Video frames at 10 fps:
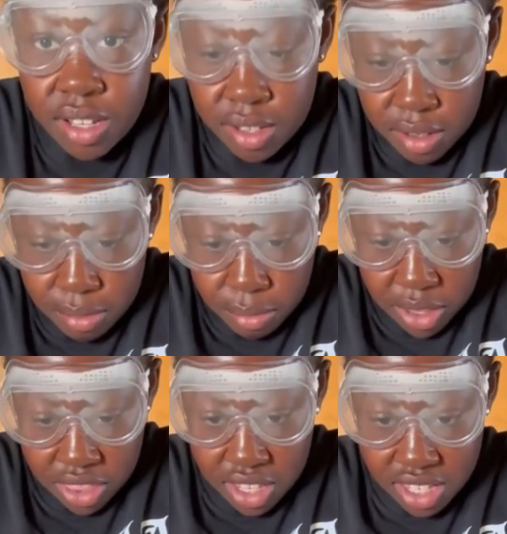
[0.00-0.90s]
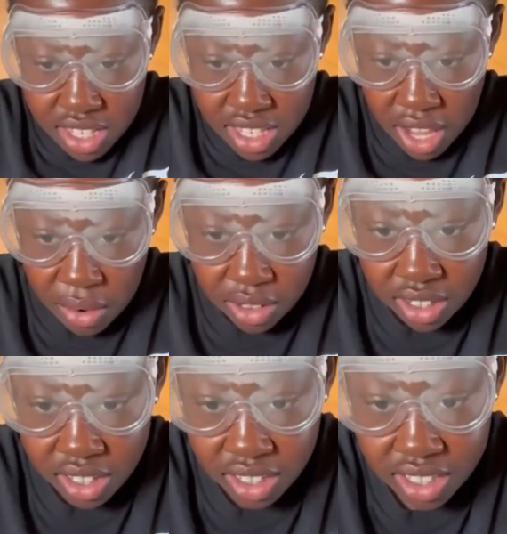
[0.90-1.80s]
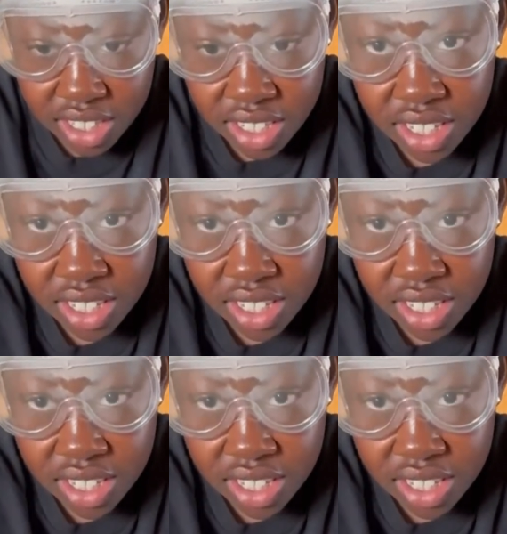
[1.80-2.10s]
but this is how it looks.